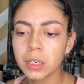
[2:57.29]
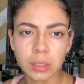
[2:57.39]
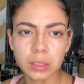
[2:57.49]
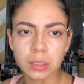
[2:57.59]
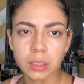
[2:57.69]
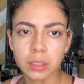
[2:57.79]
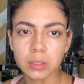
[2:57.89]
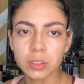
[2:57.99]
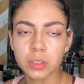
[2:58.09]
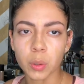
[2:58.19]
It's the
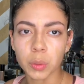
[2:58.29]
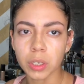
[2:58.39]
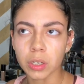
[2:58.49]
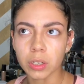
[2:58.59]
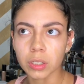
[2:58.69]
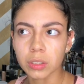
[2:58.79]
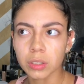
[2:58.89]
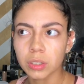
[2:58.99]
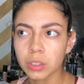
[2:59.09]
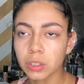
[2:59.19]
Sonia
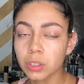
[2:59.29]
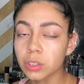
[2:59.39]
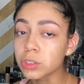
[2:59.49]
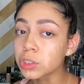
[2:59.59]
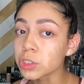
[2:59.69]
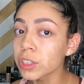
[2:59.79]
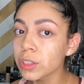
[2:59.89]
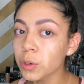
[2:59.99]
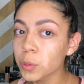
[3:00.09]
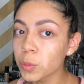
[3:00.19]
Shook
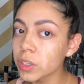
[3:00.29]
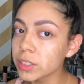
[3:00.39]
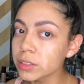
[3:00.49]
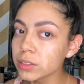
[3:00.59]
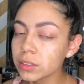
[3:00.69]
one.